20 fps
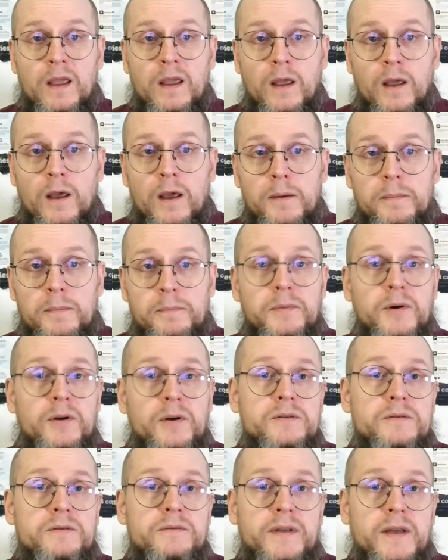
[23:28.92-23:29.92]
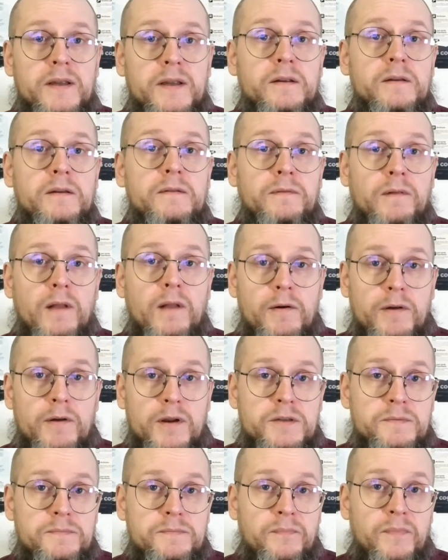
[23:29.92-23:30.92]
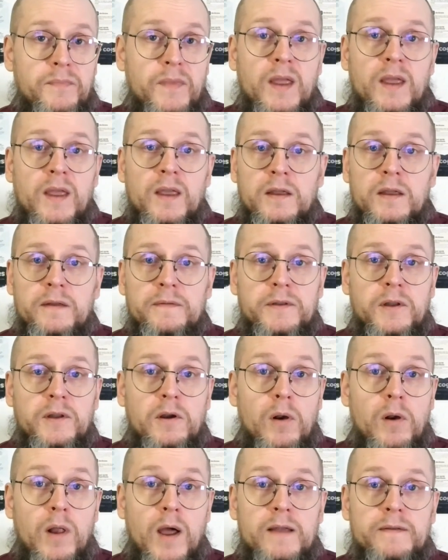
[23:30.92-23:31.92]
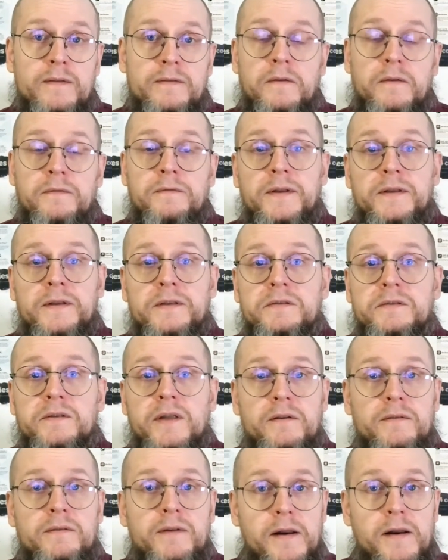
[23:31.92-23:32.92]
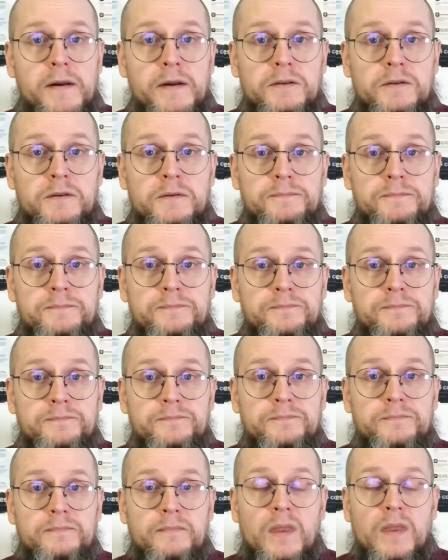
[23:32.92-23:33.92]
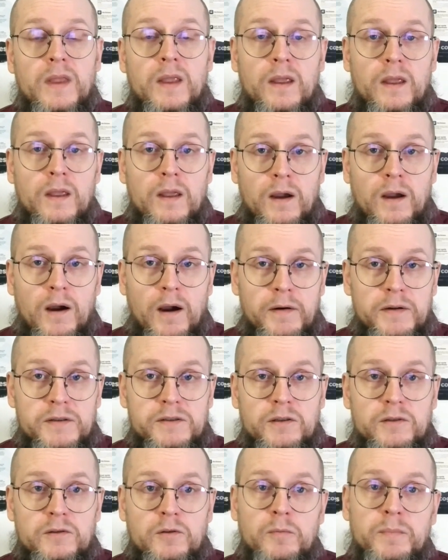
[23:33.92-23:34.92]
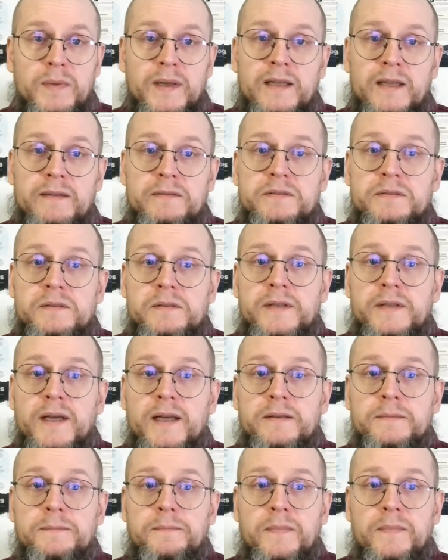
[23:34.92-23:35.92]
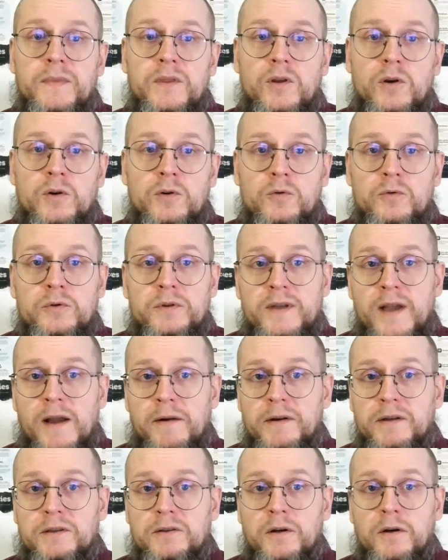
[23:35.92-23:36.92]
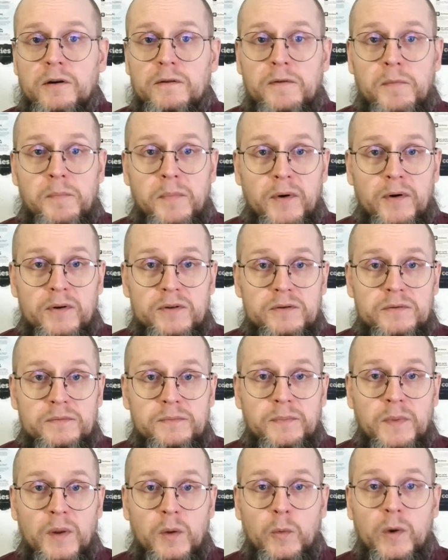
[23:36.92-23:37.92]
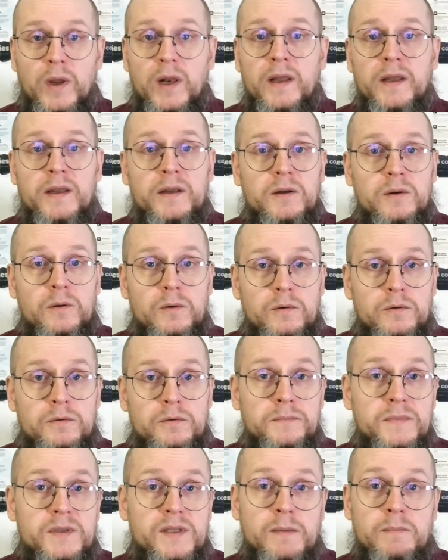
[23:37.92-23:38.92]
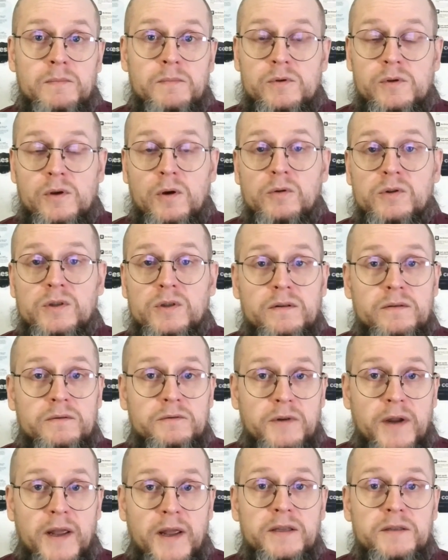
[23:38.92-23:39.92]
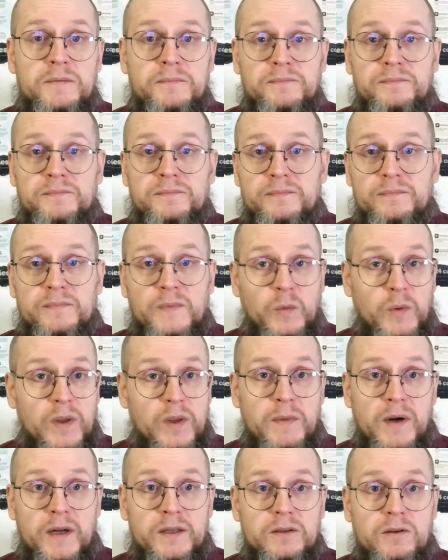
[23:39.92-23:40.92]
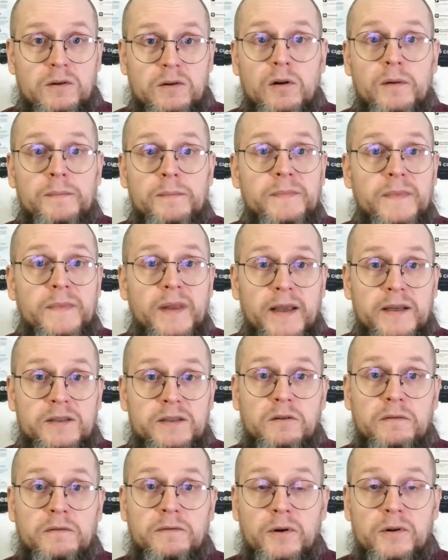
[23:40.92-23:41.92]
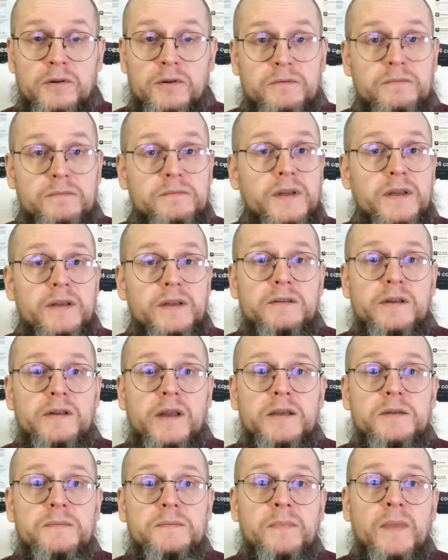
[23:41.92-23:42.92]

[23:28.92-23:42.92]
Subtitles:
A person can flourish if their life fits their character. Aristotle believed that the good character of a person will include some social traits, we might call extroversion these days,